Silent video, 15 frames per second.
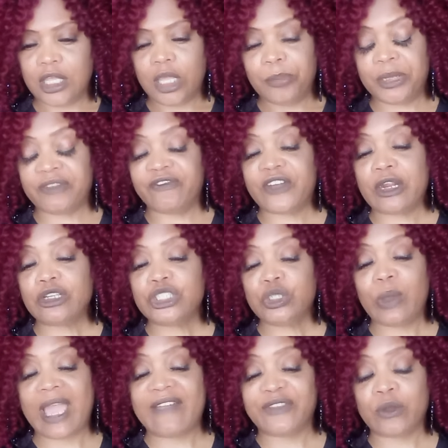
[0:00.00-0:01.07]
But first, you
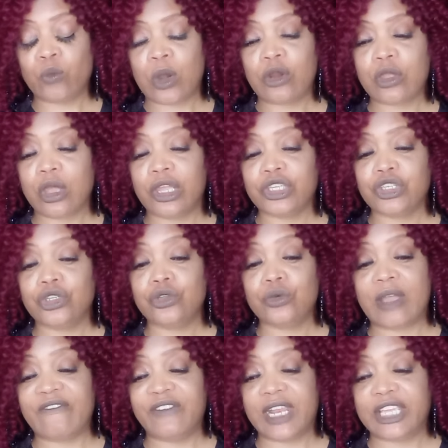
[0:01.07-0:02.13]
have to work on you. I
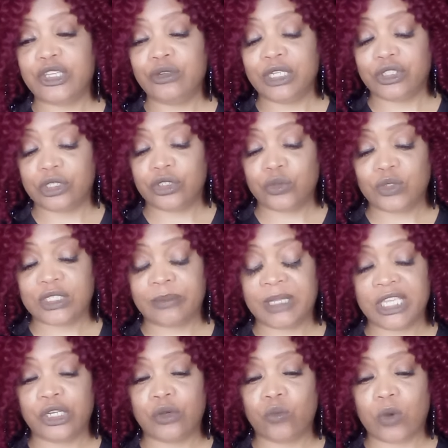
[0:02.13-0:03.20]
feel like you need to do some
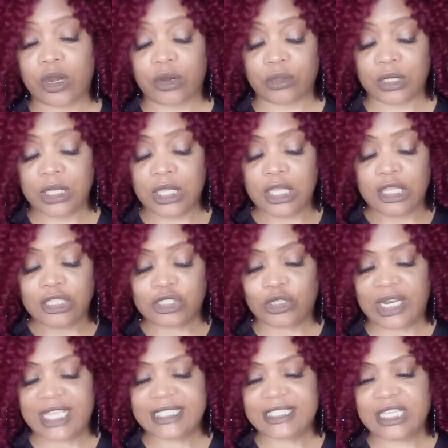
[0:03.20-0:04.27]
inner work. So
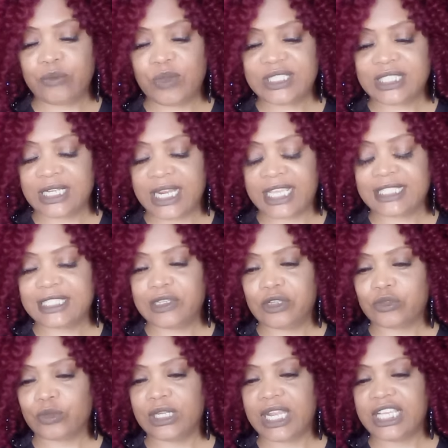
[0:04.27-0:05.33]
let's see what's the next serious
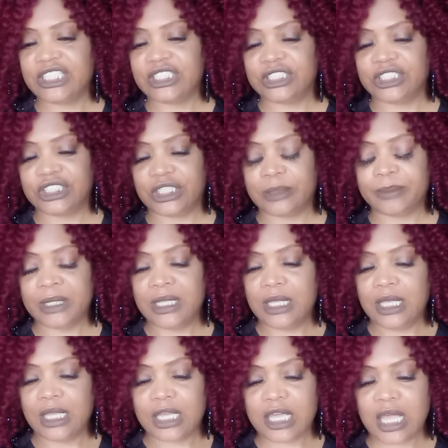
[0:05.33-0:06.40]
relationship
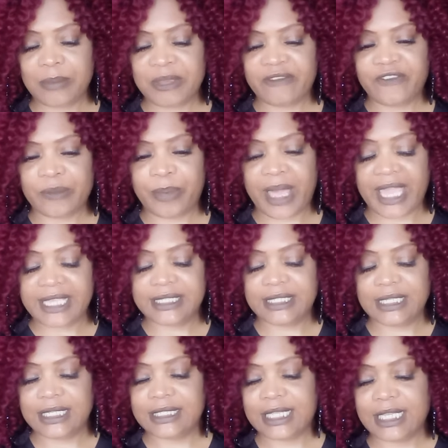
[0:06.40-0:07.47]
coming for
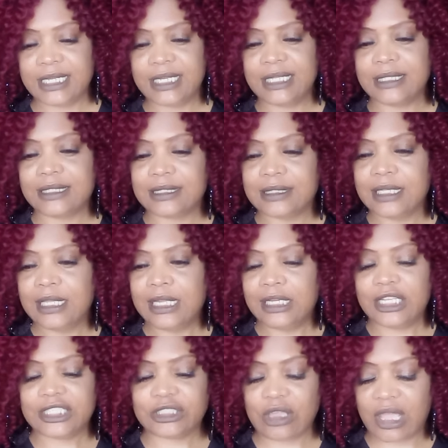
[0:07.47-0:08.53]
Pisces in this.
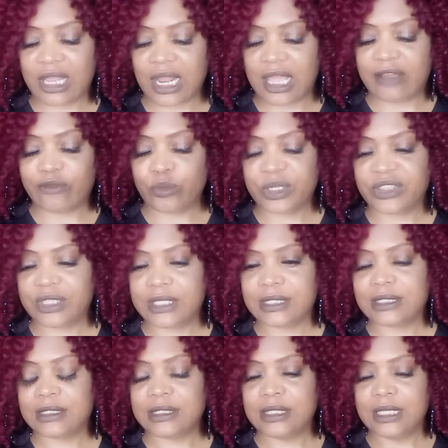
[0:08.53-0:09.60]
Let's start off with this
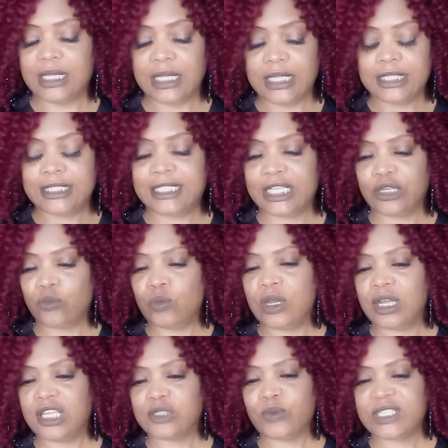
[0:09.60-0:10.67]
Ten of
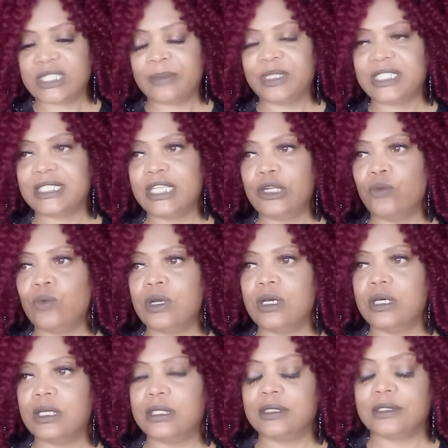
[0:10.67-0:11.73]
Wands. What's up with this Ten of
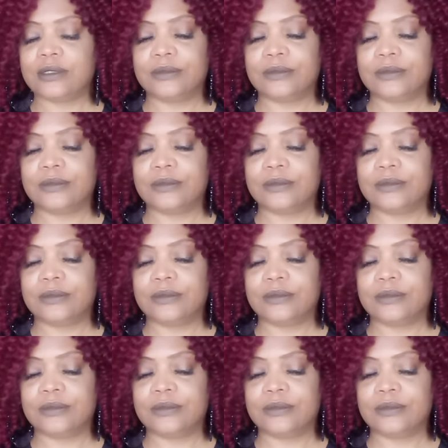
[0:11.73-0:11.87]
Wands?